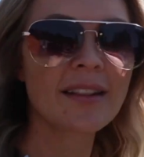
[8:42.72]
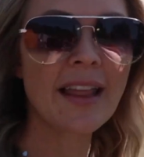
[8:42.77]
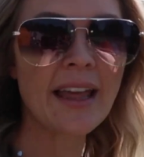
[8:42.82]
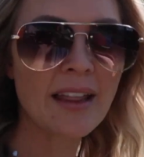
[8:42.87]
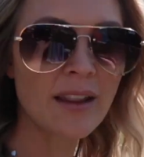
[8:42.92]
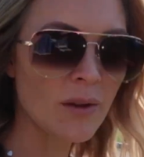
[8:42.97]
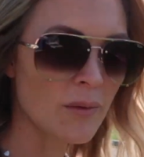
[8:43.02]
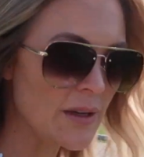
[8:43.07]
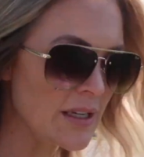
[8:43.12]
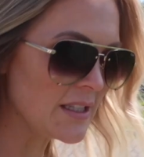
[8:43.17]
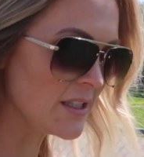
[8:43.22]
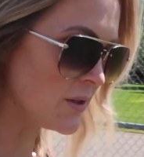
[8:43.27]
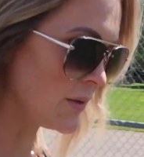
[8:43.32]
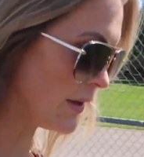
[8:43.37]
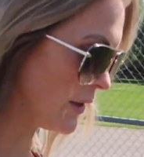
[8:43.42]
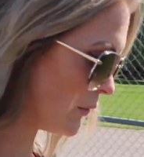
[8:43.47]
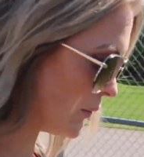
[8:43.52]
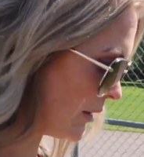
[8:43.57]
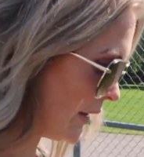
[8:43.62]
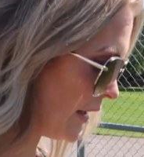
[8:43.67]
Layla is
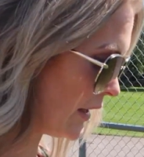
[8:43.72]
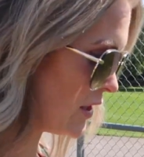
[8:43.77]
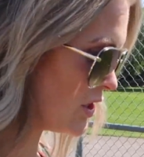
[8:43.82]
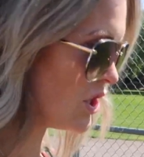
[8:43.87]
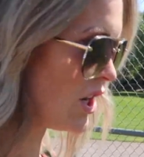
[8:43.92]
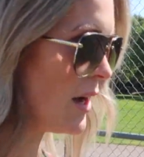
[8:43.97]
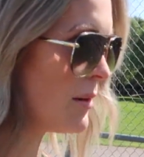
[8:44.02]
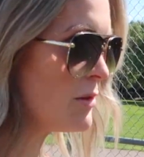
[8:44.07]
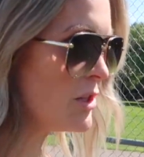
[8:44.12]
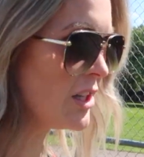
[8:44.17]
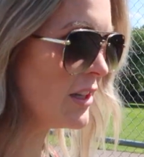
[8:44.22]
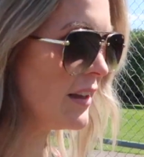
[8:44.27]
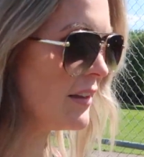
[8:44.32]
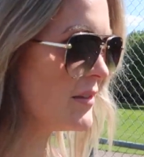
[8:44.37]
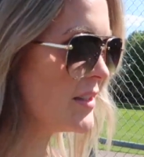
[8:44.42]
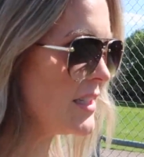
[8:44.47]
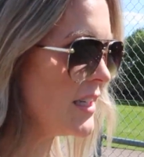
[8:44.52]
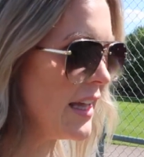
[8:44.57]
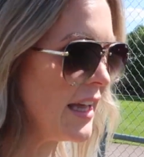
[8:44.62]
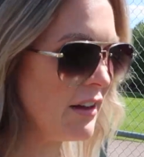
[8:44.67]
doing a really good job. She
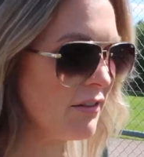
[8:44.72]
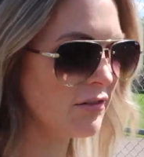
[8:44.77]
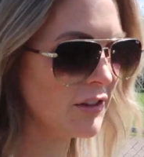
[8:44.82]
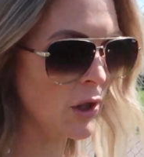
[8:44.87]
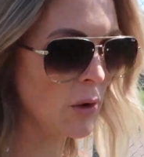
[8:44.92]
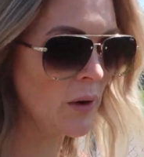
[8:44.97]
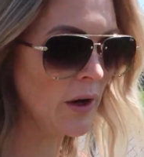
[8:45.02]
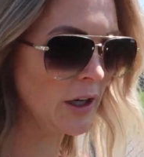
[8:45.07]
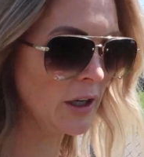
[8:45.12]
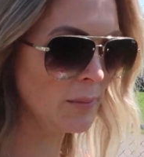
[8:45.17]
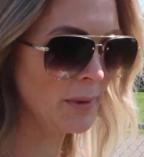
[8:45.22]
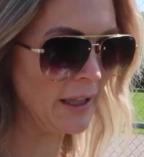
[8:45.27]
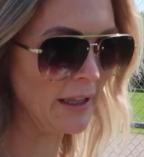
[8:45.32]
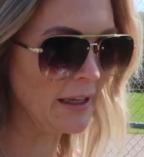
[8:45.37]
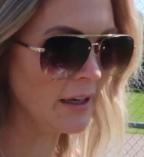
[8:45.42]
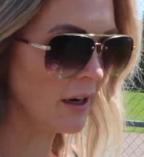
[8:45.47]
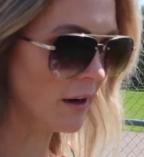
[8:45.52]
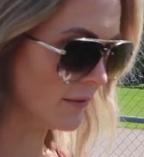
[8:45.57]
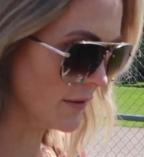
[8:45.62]
loves to like float on her belly, and